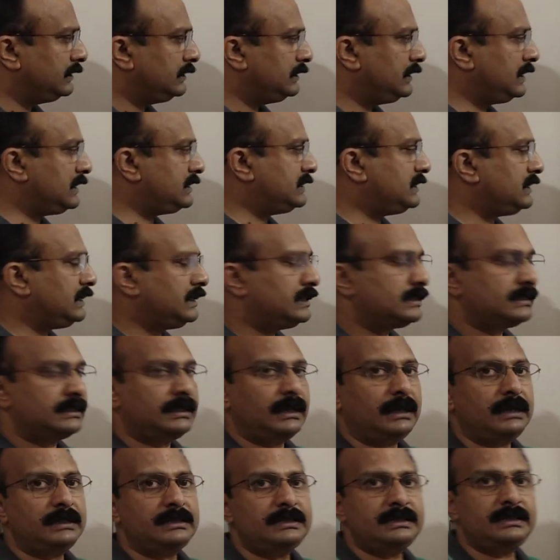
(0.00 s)
This is
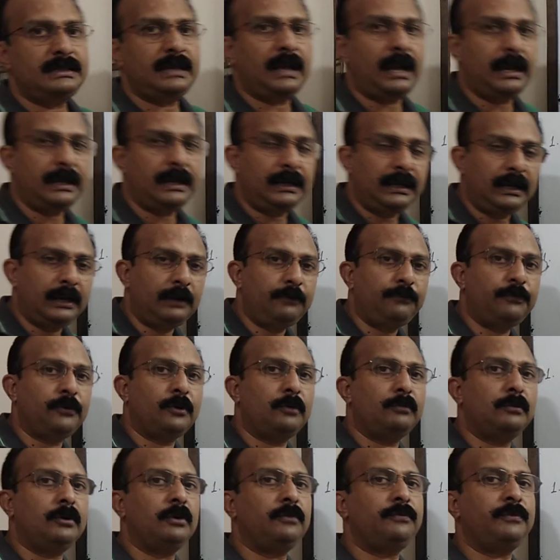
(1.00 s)
the standard
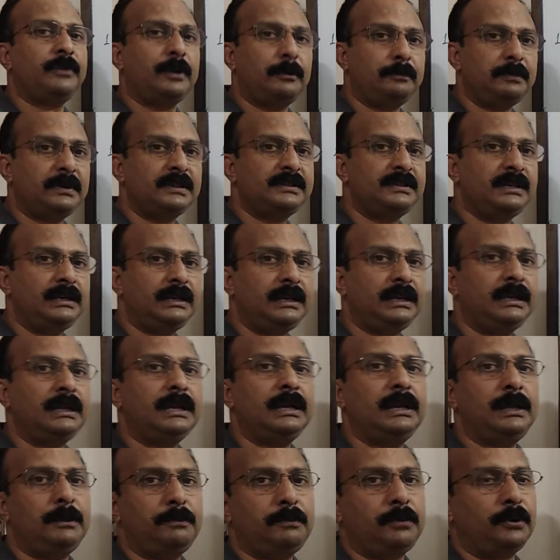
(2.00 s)
form of representing
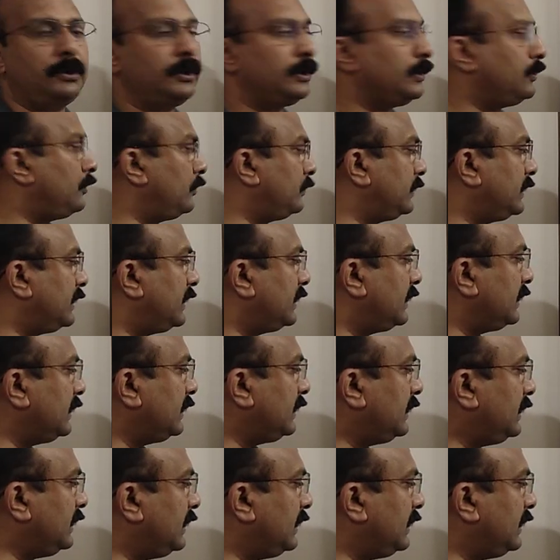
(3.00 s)
any polynomial.